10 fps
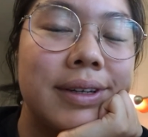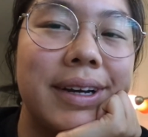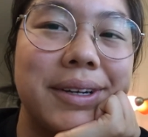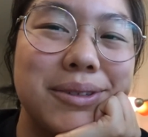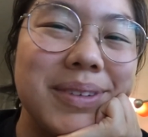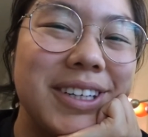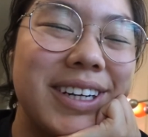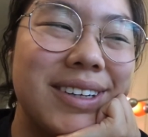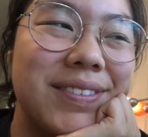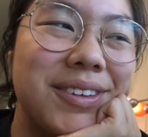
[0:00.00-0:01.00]
Yeah, normally I
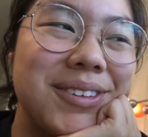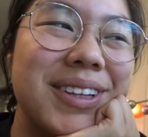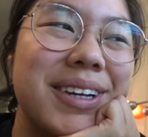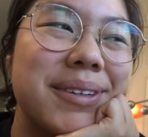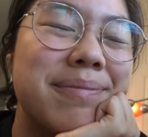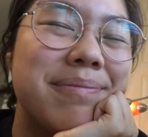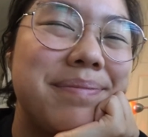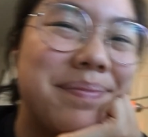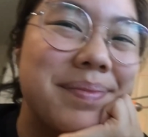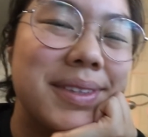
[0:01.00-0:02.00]
take a few like
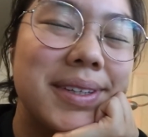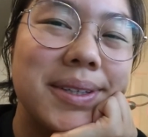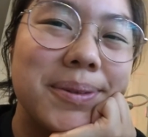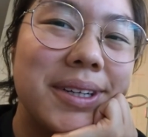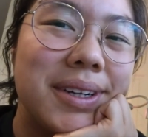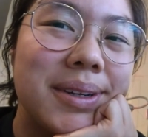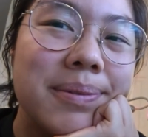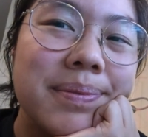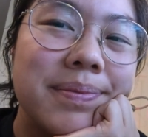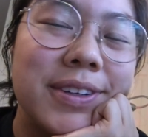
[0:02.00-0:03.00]
20
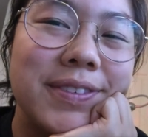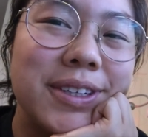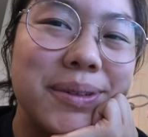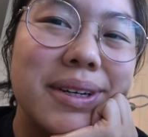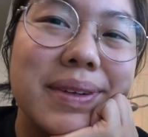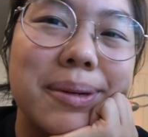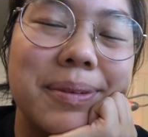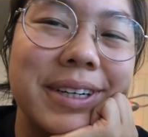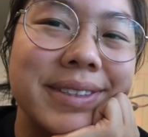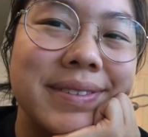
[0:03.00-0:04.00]
minute
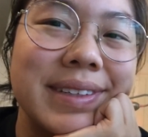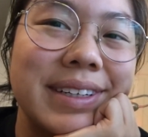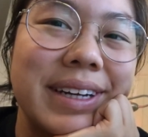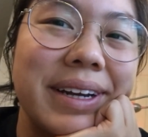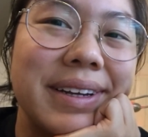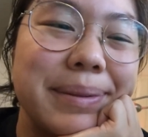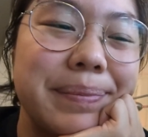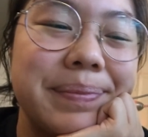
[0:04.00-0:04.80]
breaks a day.